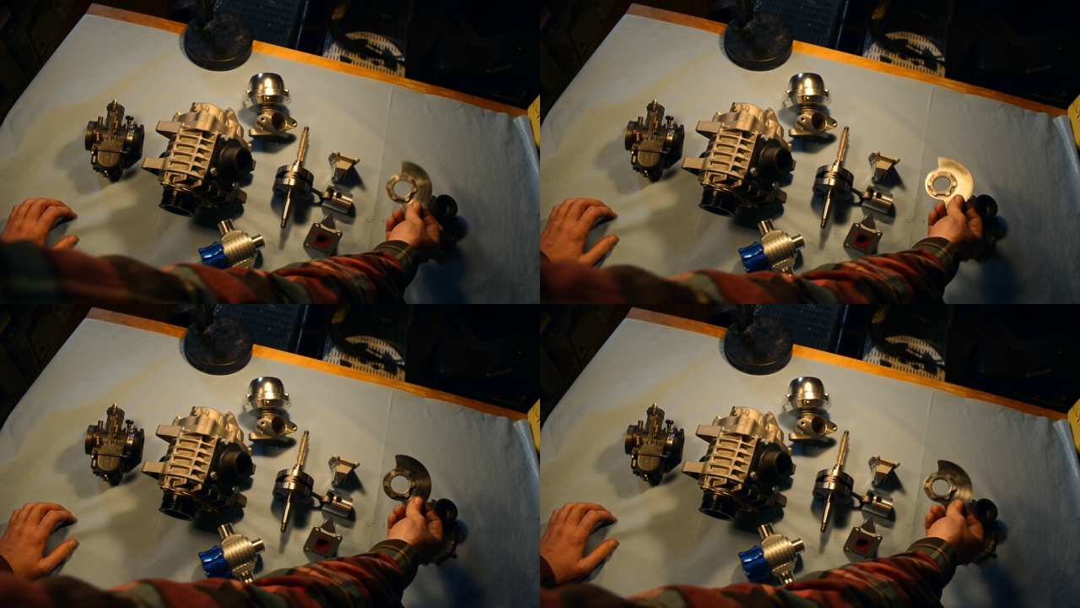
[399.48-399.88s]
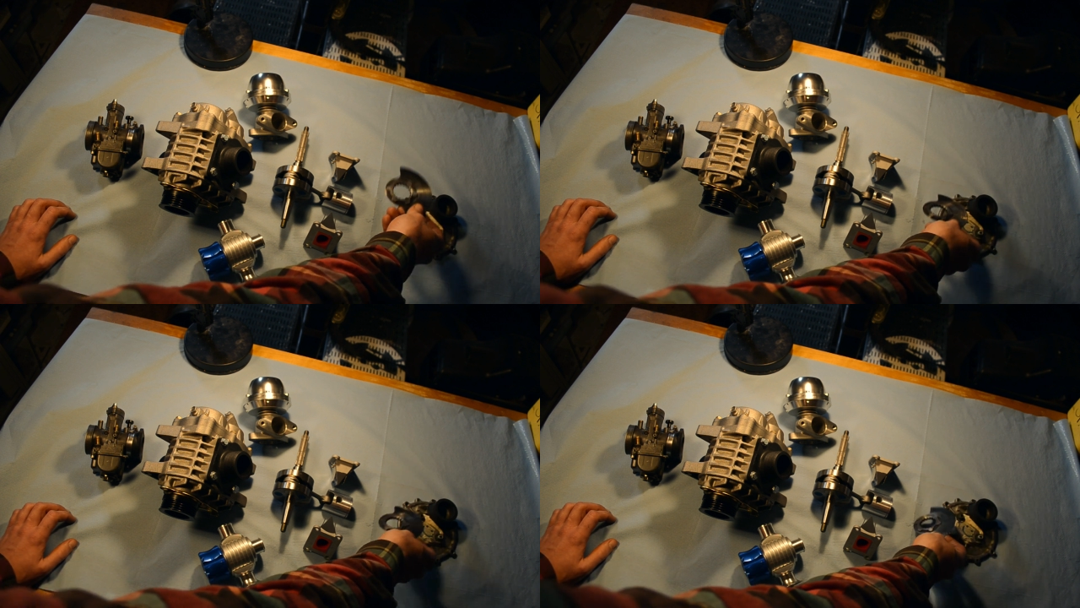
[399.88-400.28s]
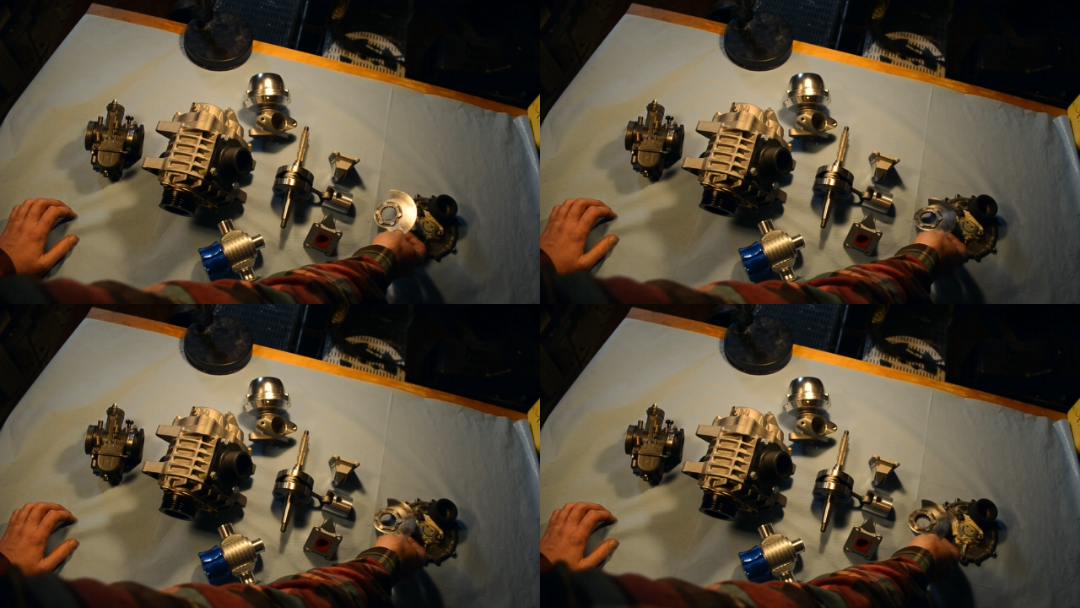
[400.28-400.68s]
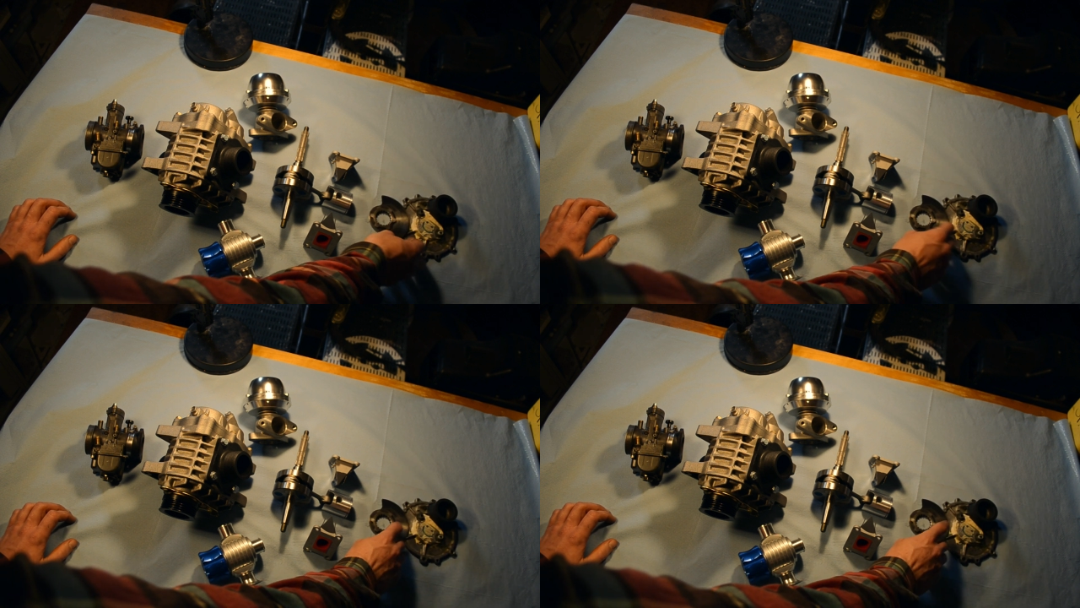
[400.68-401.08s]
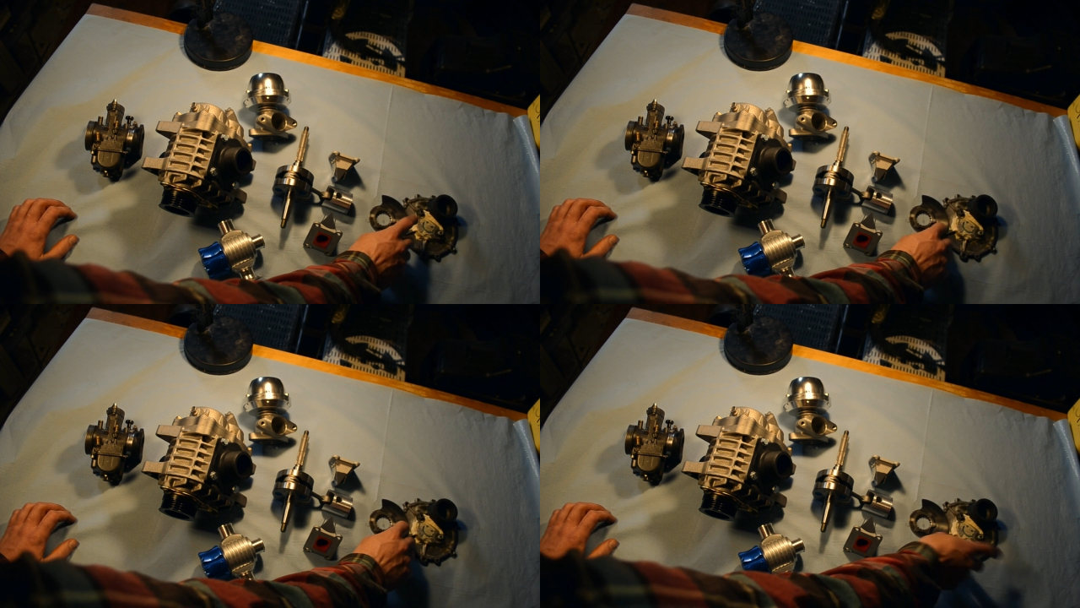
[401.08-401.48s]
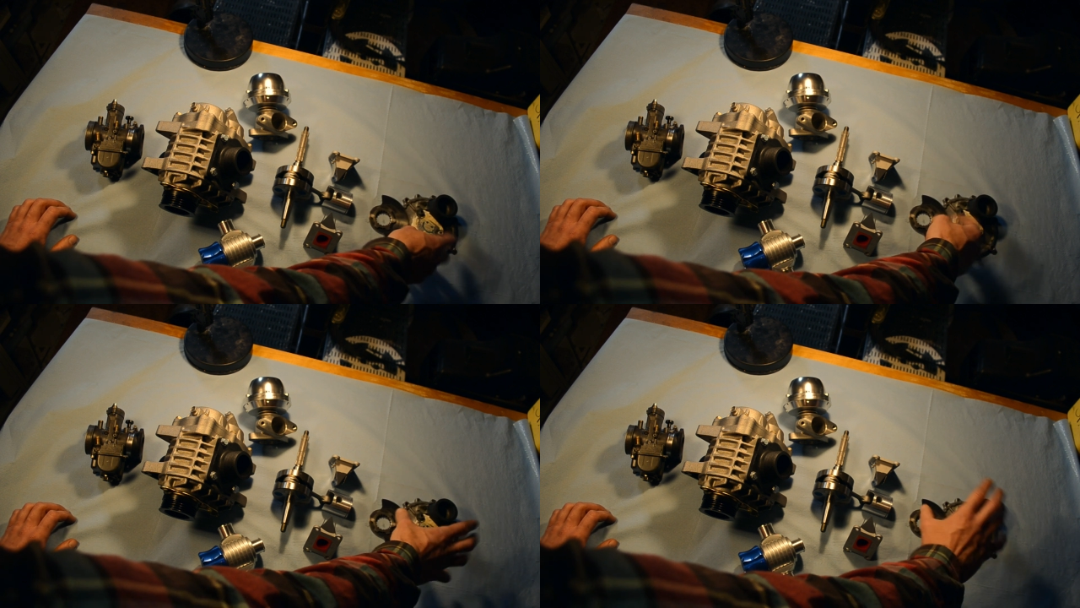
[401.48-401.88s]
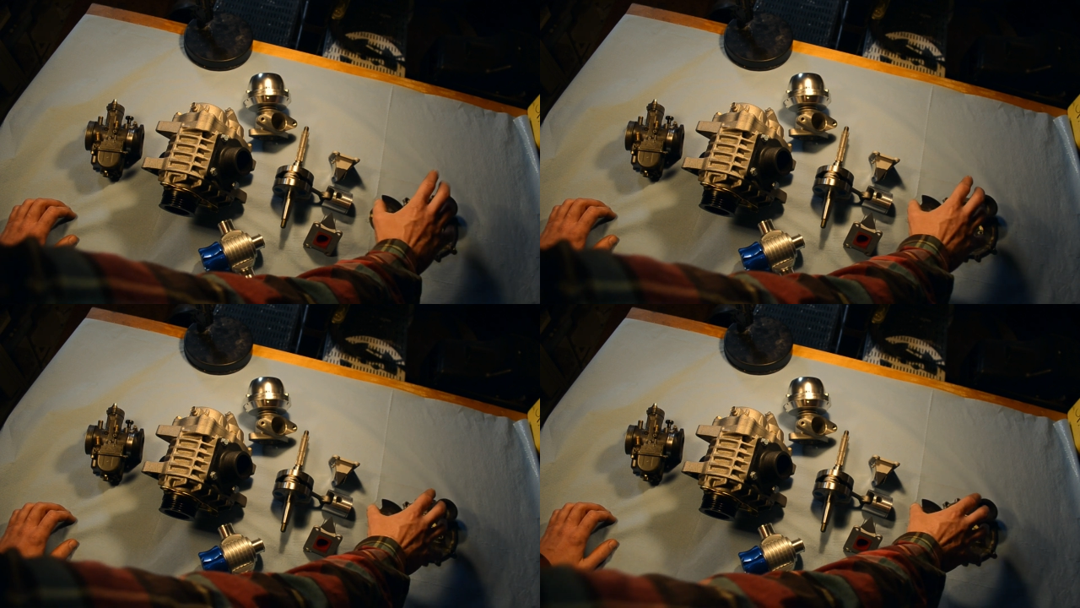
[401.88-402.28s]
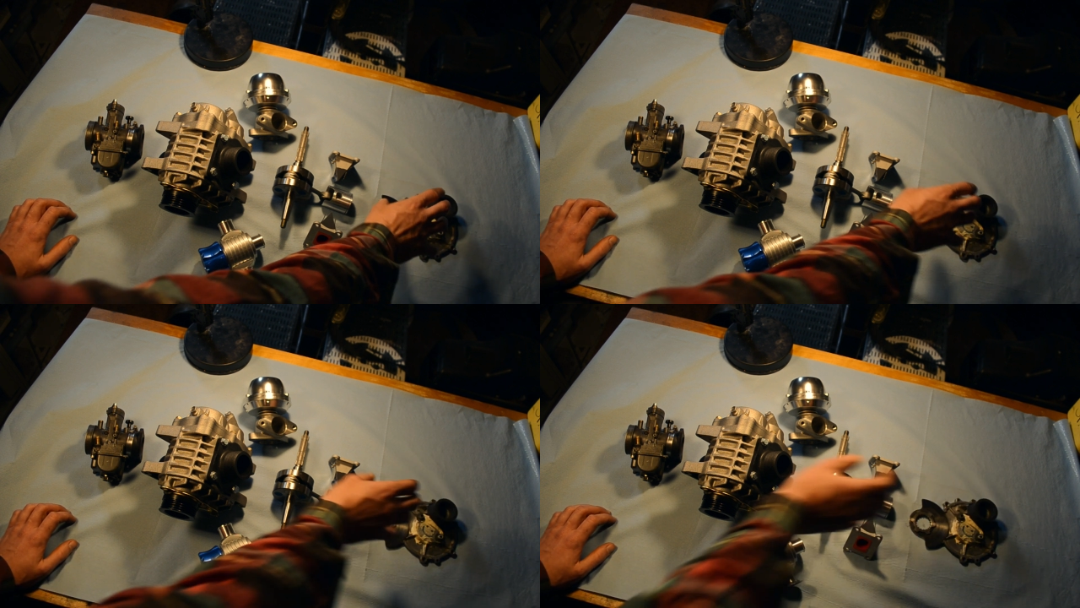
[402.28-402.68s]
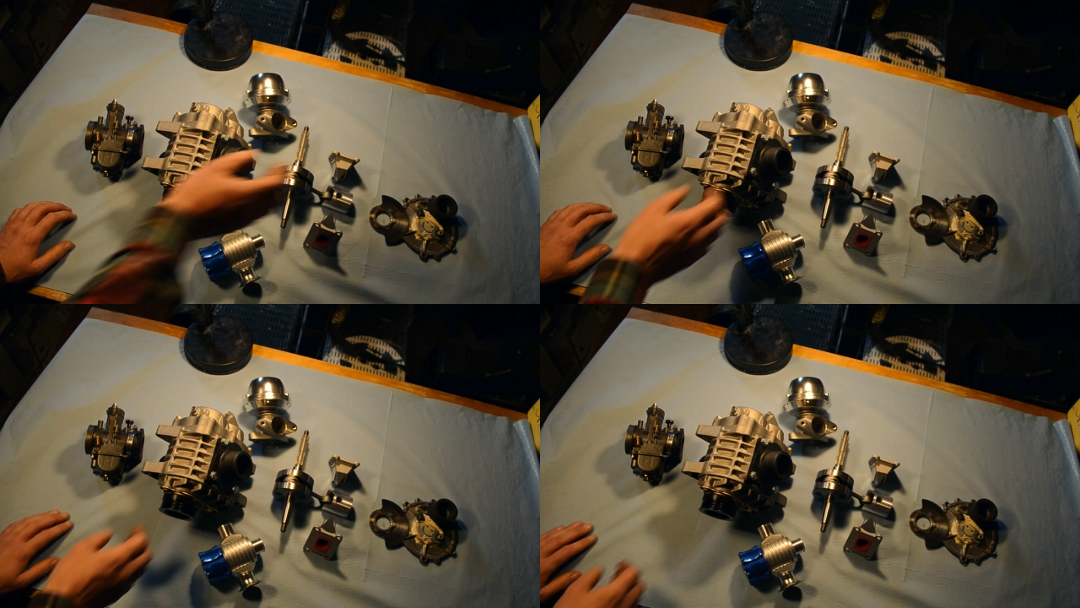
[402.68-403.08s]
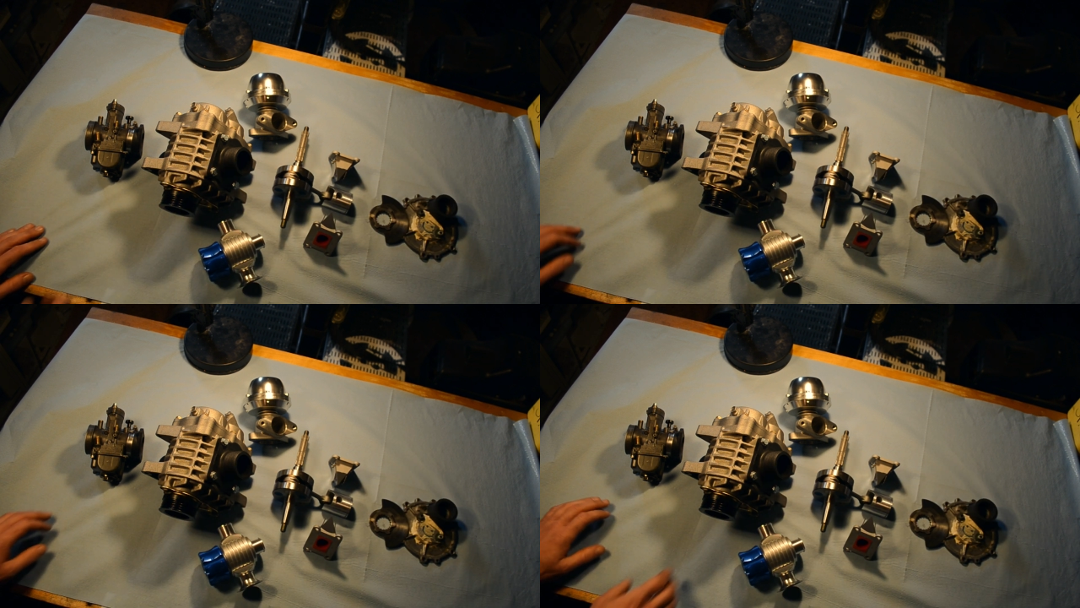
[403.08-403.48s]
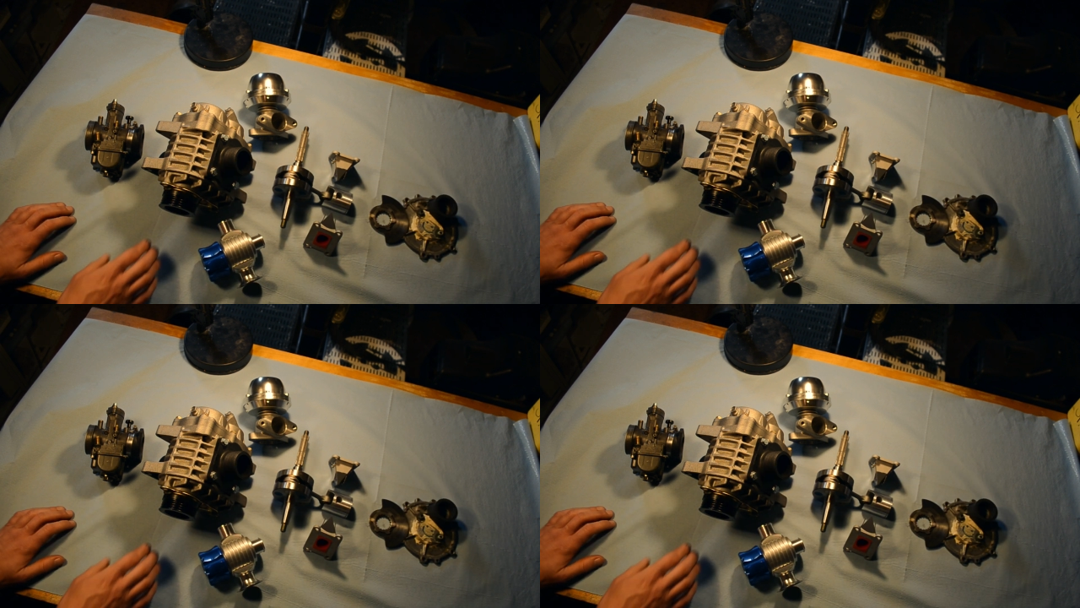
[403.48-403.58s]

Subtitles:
Nobody's mouth can be seen.